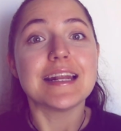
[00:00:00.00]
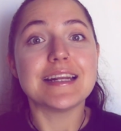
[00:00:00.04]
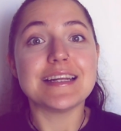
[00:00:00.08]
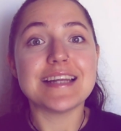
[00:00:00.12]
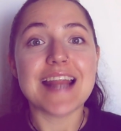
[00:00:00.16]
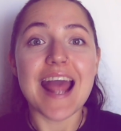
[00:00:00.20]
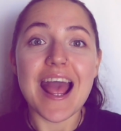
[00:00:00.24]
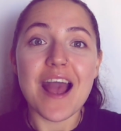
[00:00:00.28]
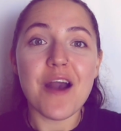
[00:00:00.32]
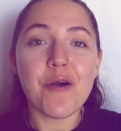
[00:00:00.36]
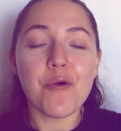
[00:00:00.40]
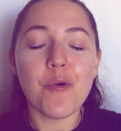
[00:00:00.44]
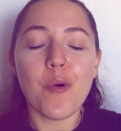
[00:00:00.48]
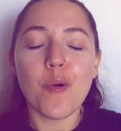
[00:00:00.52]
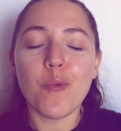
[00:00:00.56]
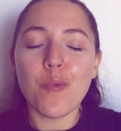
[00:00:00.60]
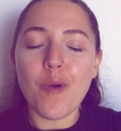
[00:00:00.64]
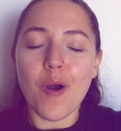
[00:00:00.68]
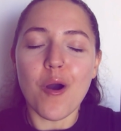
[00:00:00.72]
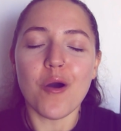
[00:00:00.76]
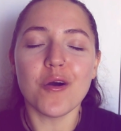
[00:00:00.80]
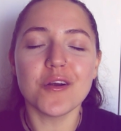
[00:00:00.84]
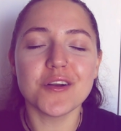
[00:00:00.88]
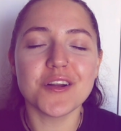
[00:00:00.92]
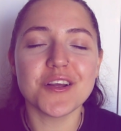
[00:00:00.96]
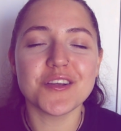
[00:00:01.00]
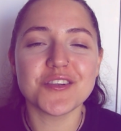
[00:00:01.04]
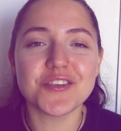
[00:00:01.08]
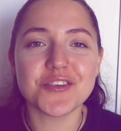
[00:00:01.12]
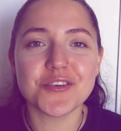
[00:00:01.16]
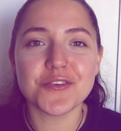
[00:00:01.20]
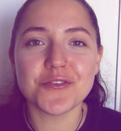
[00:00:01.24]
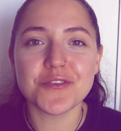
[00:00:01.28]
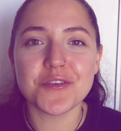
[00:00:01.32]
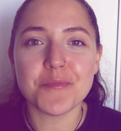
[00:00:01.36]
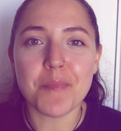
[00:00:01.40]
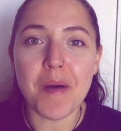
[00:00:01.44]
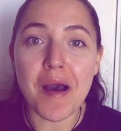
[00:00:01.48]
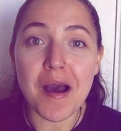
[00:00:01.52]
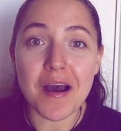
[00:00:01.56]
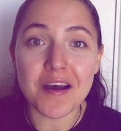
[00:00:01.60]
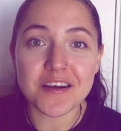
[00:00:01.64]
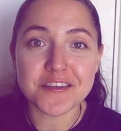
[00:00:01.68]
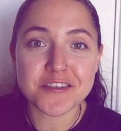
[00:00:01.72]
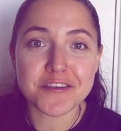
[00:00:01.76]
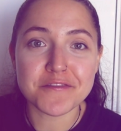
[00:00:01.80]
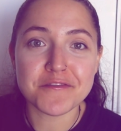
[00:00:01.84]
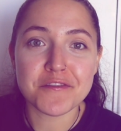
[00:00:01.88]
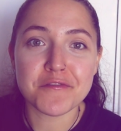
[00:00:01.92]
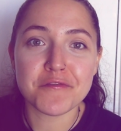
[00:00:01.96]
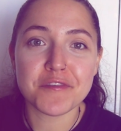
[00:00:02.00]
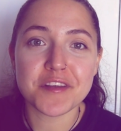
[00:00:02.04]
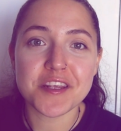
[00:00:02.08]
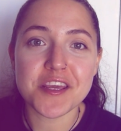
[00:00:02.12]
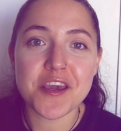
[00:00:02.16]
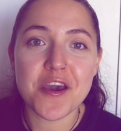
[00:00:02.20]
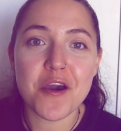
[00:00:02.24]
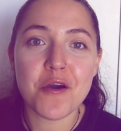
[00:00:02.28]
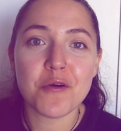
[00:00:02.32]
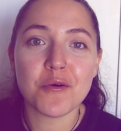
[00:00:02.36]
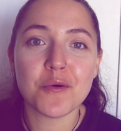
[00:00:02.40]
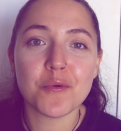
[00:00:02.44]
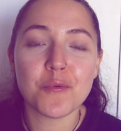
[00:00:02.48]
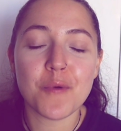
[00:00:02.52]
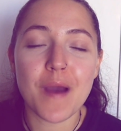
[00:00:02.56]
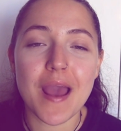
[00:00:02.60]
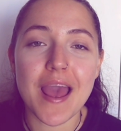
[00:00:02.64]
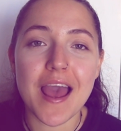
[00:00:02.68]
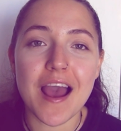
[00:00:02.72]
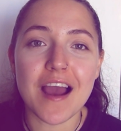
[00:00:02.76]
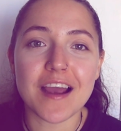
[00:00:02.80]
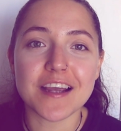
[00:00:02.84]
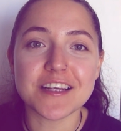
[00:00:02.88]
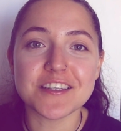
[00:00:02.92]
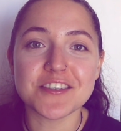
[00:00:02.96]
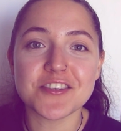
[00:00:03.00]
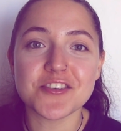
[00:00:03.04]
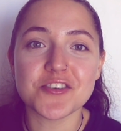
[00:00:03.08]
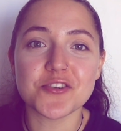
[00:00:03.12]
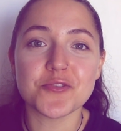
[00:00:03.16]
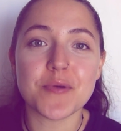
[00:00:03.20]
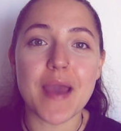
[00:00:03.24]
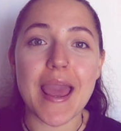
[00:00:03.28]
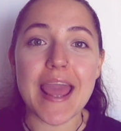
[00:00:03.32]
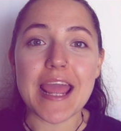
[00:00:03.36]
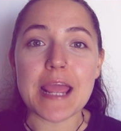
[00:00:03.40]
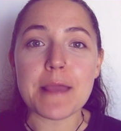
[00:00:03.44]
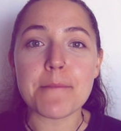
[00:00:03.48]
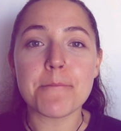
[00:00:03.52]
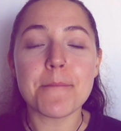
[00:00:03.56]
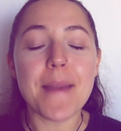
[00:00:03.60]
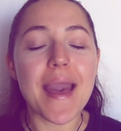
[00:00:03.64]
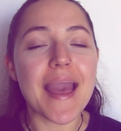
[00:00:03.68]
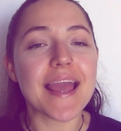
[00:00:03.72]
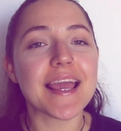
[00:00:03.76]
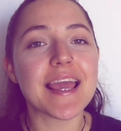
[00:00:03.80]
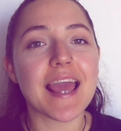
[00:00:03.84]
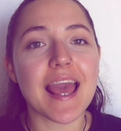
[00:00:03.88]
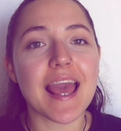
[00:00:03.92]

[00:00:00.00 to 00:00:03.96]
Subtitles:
Now we're on to the part of the video where I do a Meg